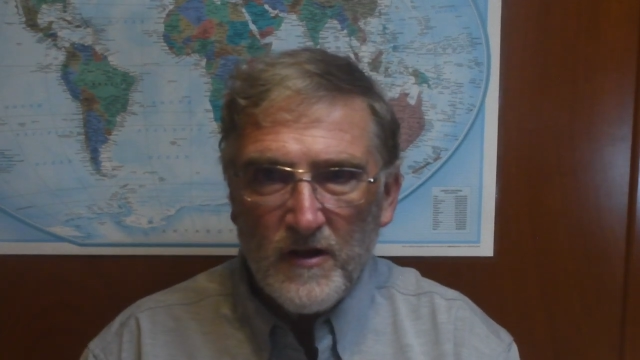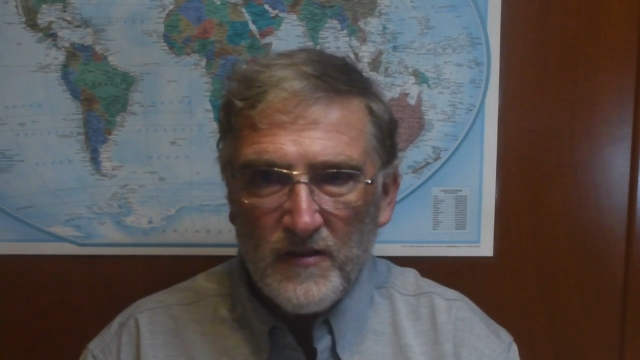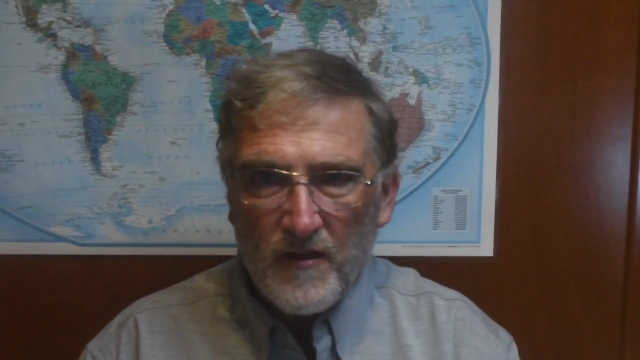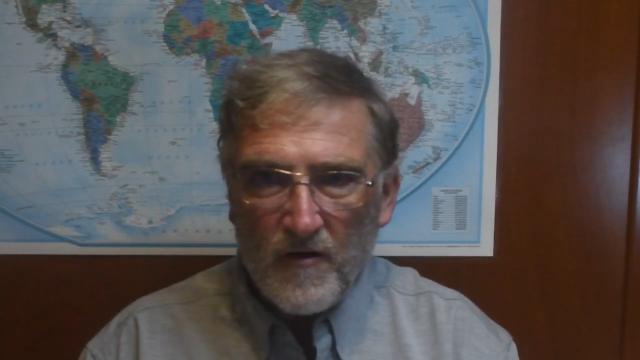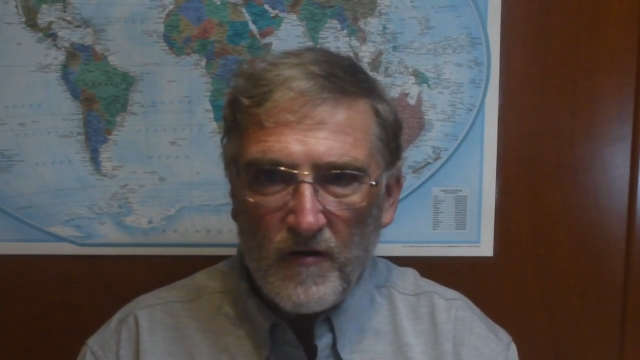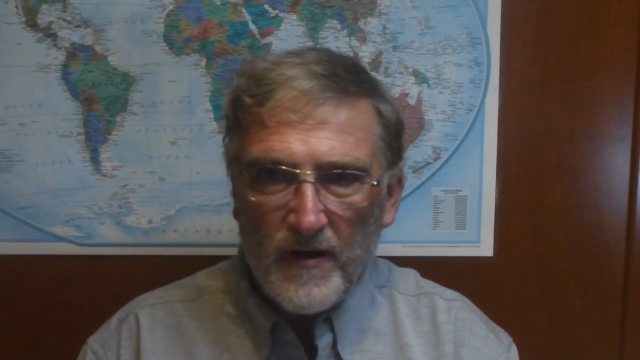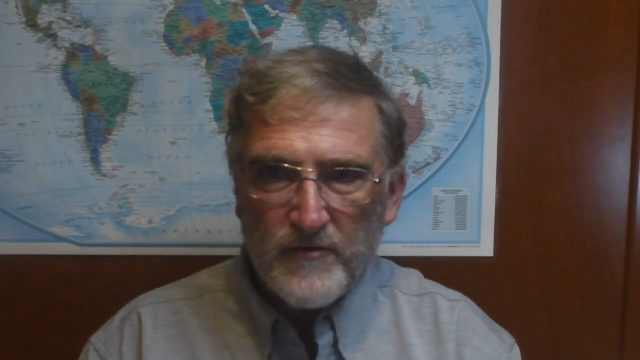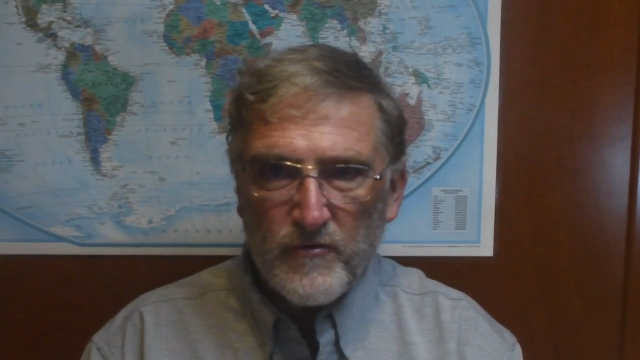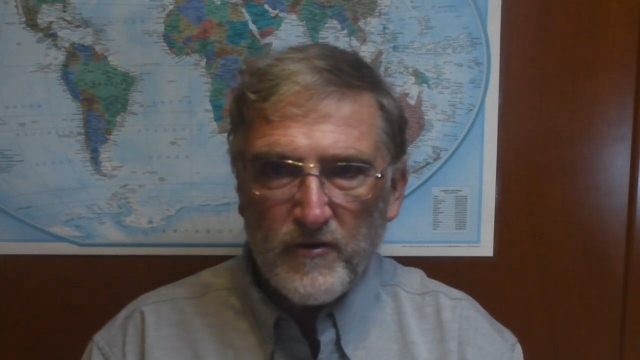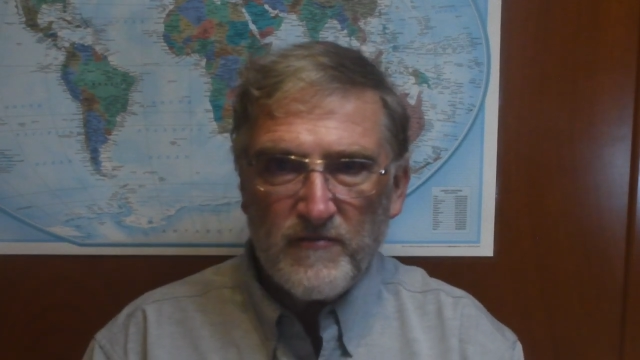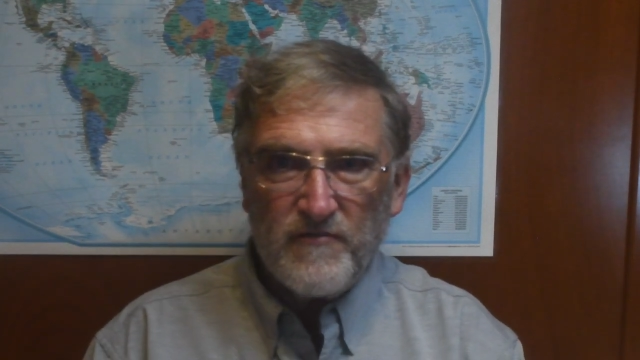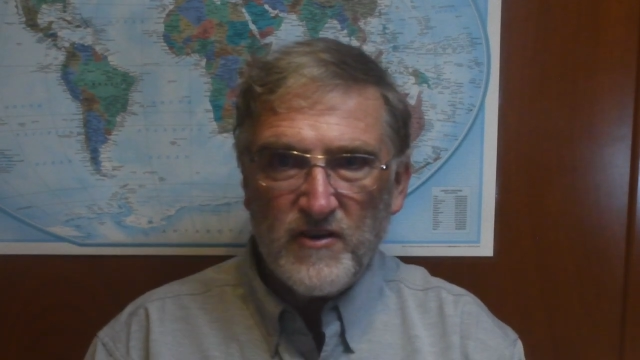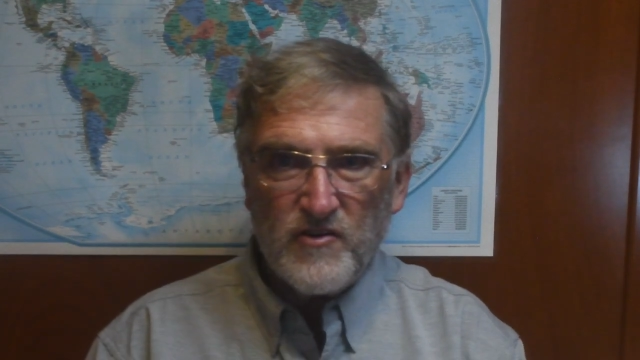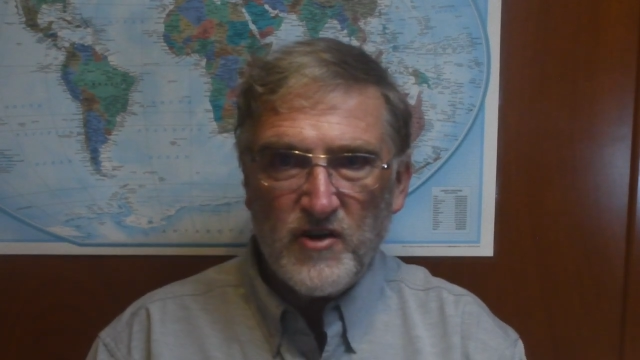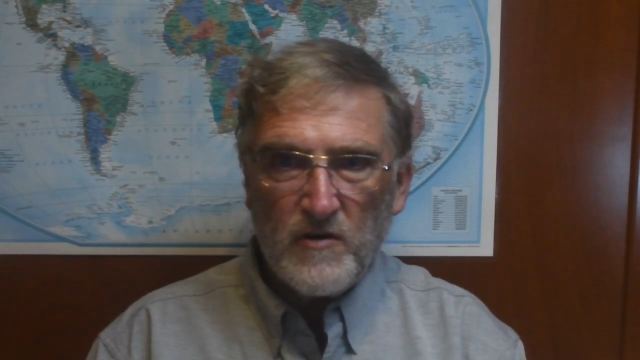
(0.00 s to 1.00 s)
that electric
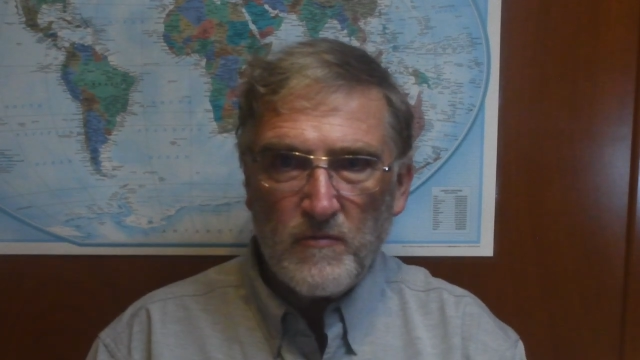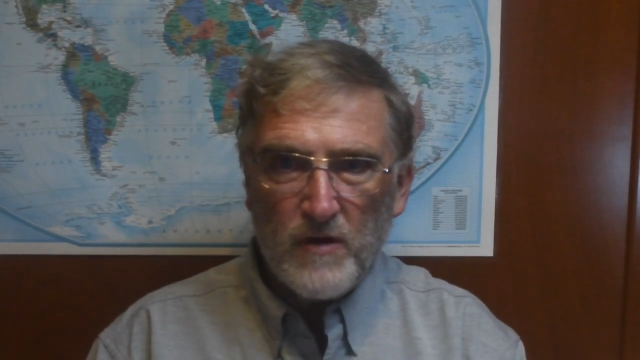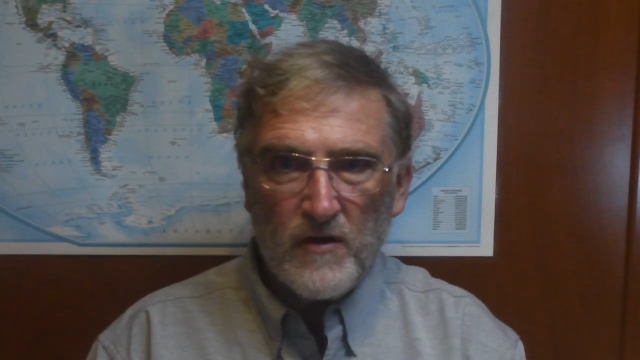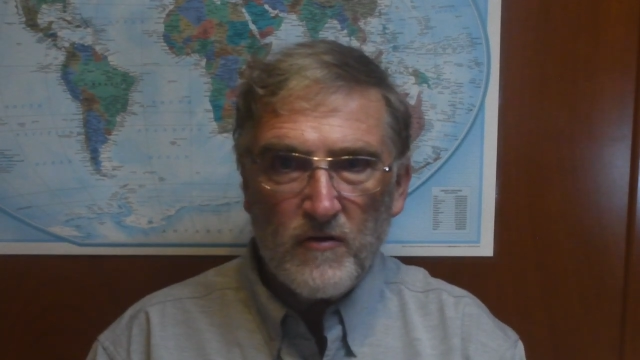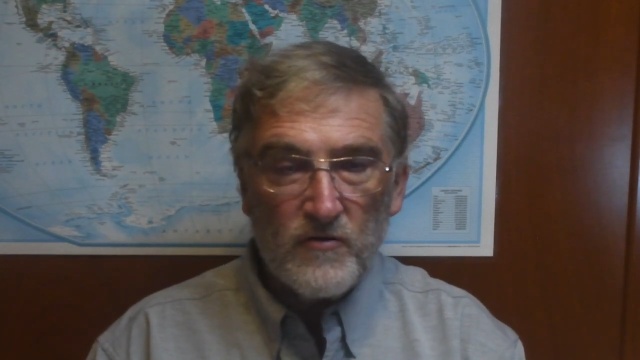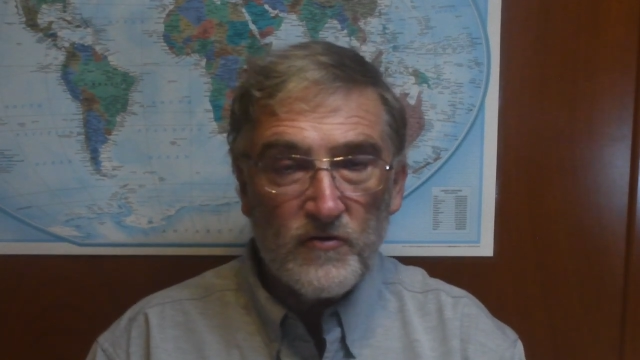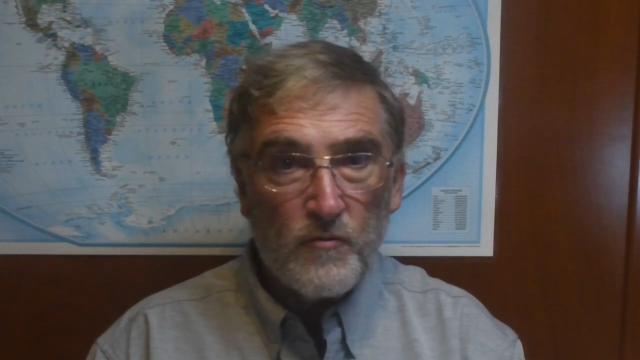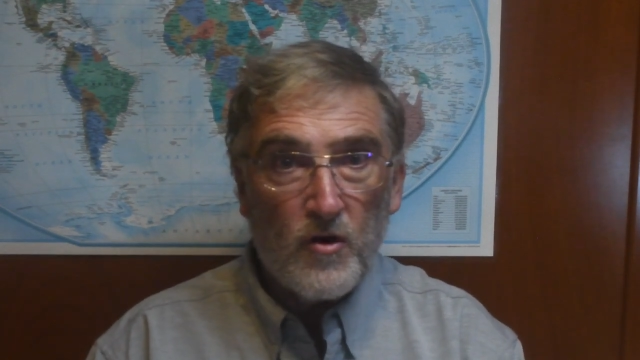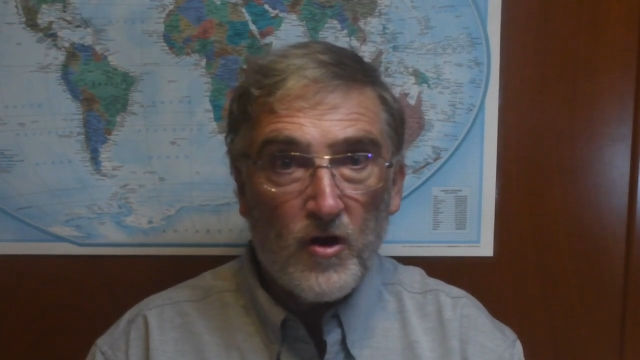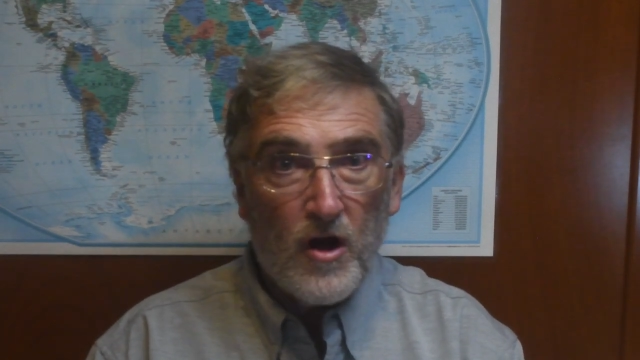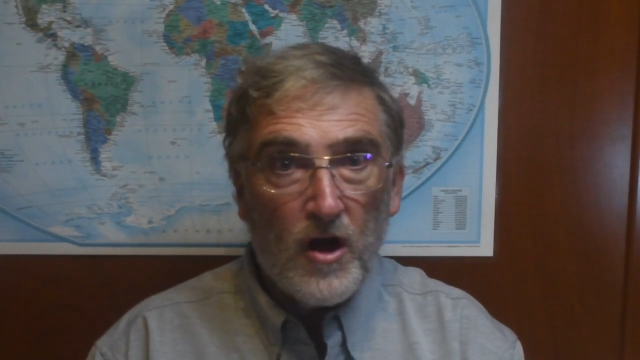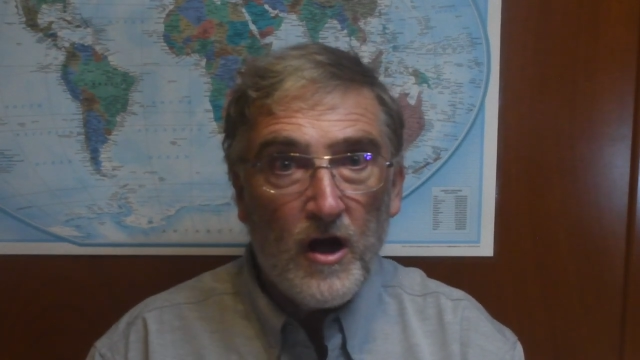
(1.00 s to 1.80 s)
fishing reels were